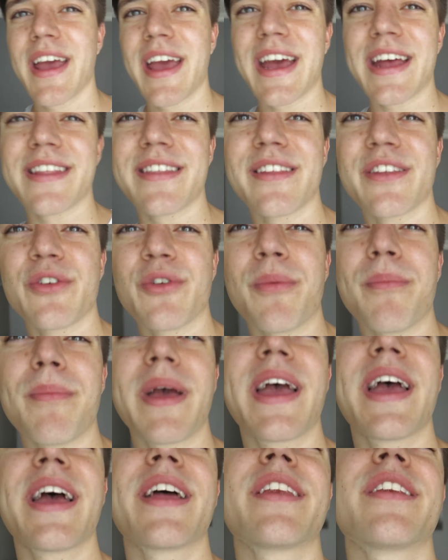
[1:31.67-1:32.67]
and your
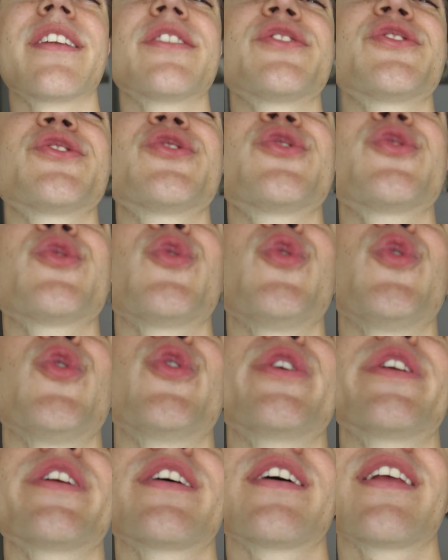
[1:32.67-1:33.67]
man
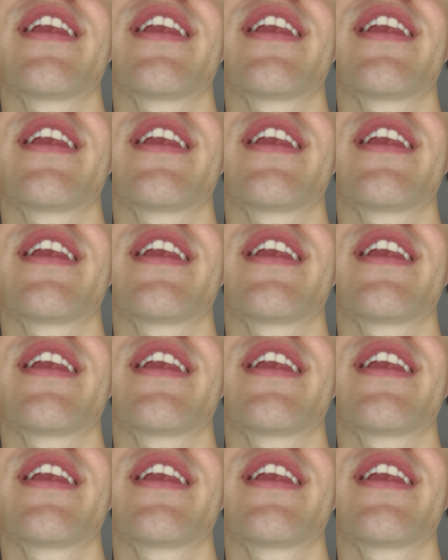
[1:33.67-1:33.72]
snored